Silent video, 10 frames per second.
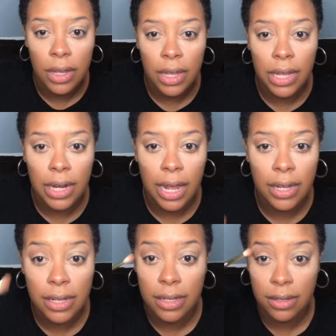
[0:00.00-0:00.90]
And I
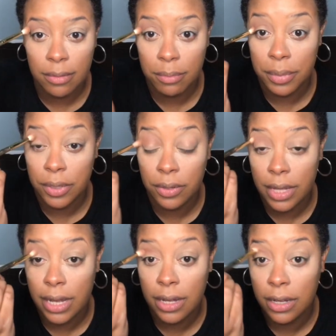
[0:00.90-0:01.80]
can build
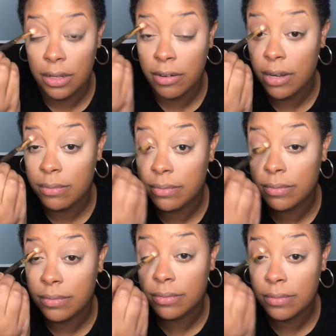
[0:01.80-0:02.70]
that color up.
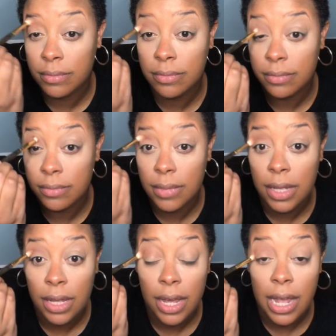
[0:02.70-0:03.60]

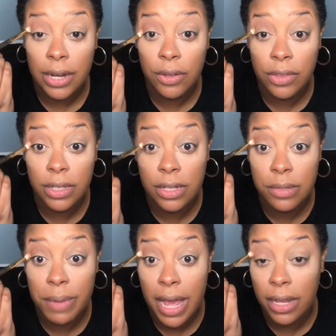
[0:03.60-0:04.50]
I know that this
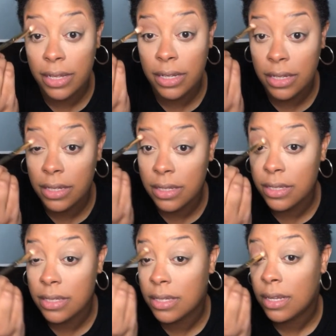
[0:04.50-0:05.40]
palette
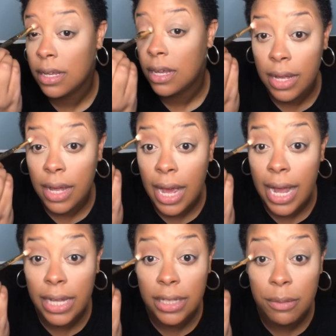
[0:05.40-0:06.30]
is
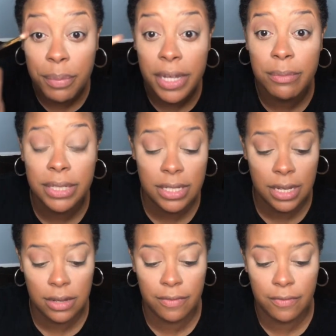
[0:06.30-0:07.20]
highly
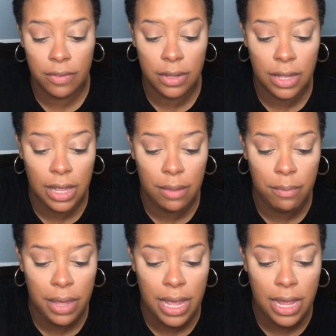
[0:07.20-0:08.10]
pigmented and
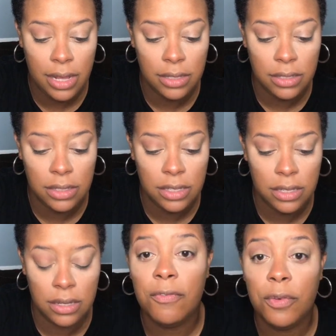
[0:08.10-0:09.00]
made
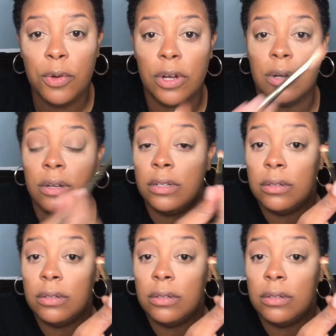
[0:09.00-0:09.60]
for